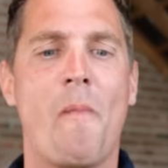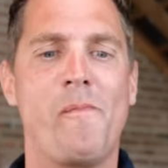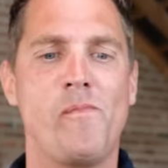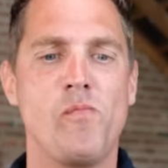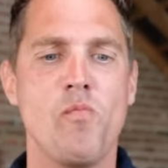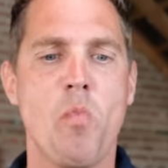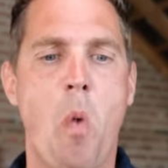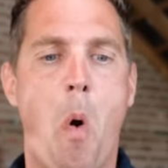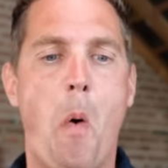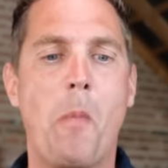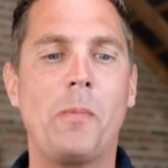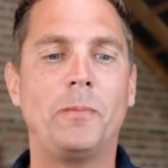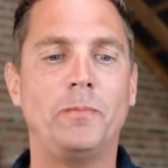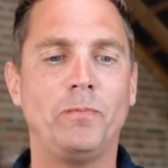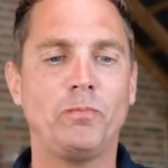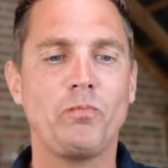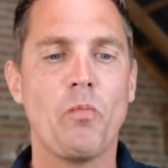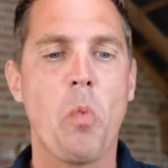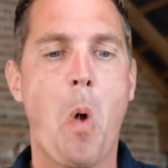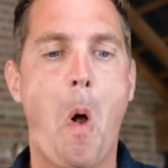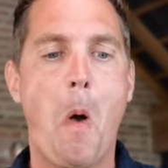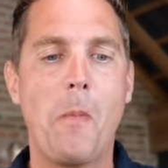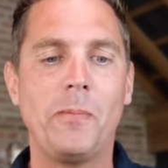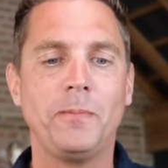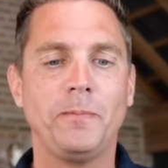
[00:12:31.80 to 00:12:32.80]
Mm.
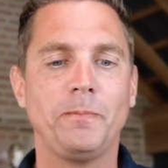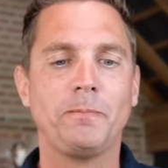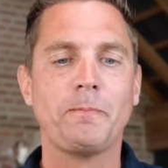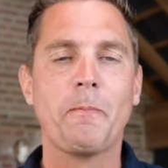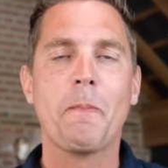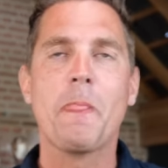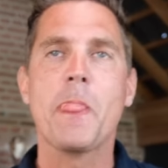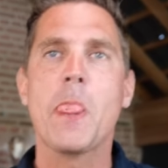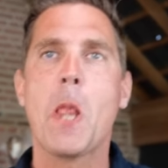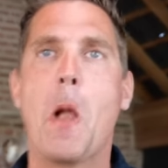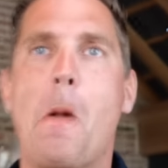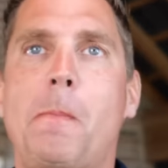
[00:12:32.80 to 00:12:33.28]
The sauce.